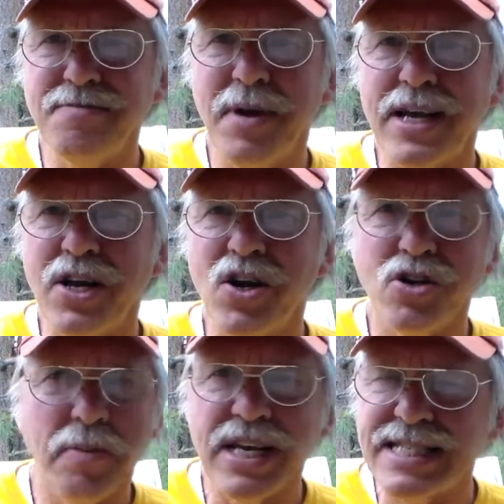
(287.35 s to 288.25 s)
my
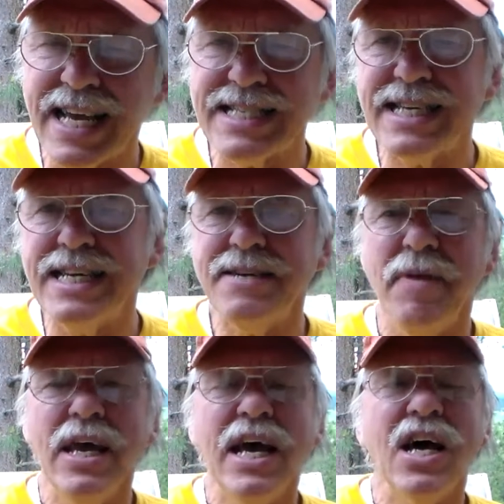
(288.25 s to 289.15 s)
character being assassinated?
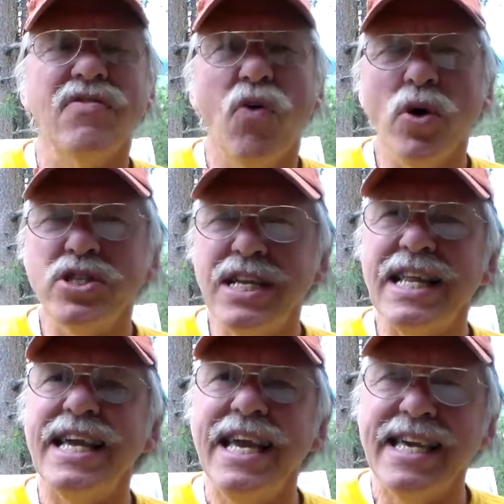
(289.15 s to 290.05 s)

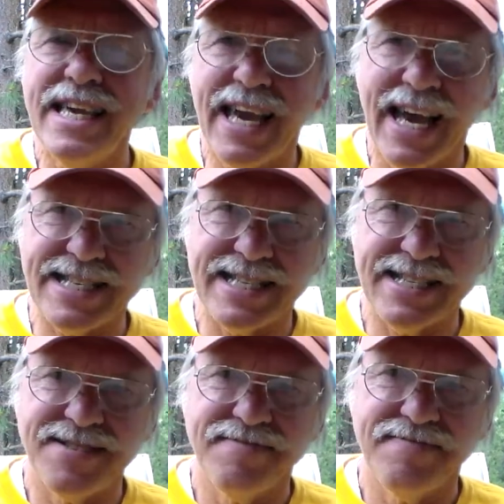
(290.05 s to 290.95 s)
Unfortunately,
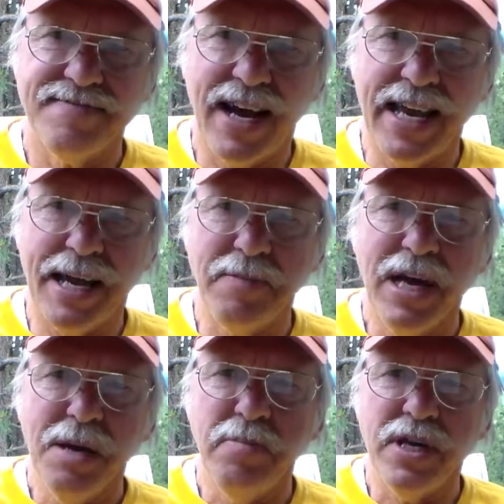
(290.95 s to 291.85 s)
yes, I am.
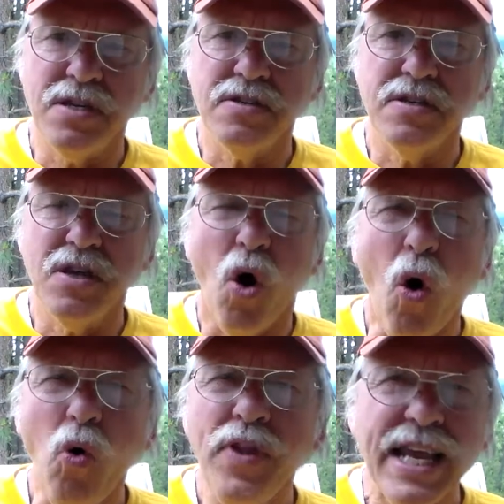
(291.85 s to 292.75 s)
But
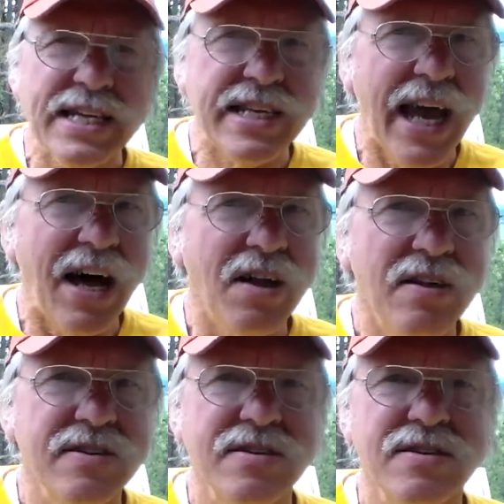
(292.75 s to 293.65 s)
only until